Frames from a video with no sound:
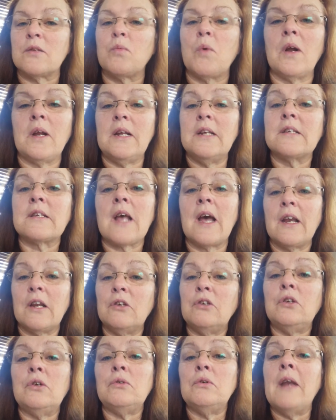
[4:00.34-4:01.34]
is what he's got
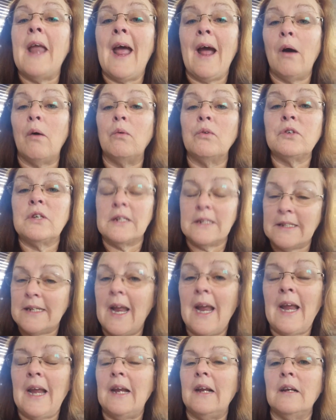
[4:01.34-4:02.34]
to do now,
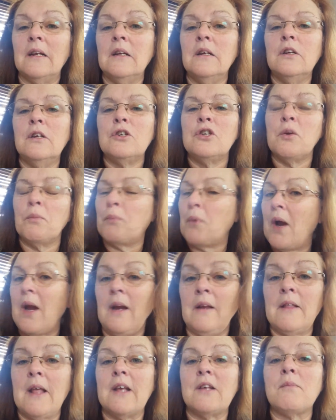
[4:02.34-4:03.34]
today, to
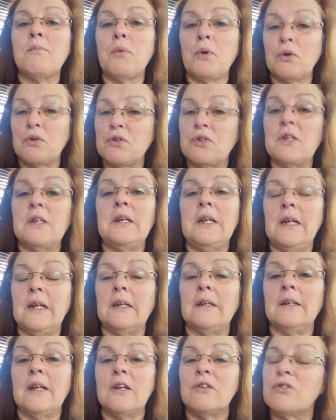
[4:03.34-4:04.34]
bring that person
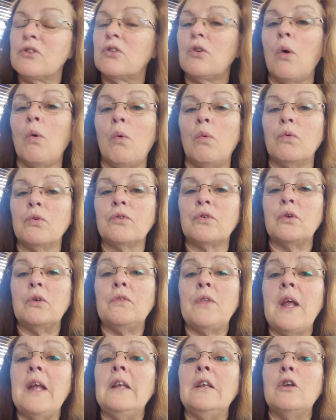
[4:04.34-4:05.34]
in, that soul, so
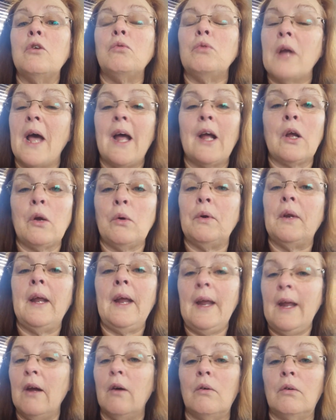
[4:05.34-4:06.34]
they do not go to
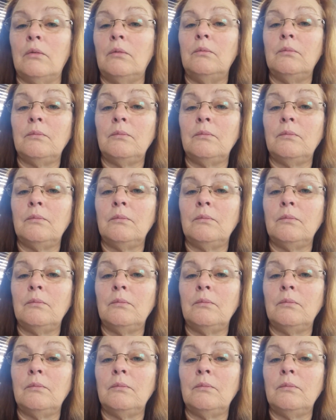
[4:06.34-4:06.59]
hell.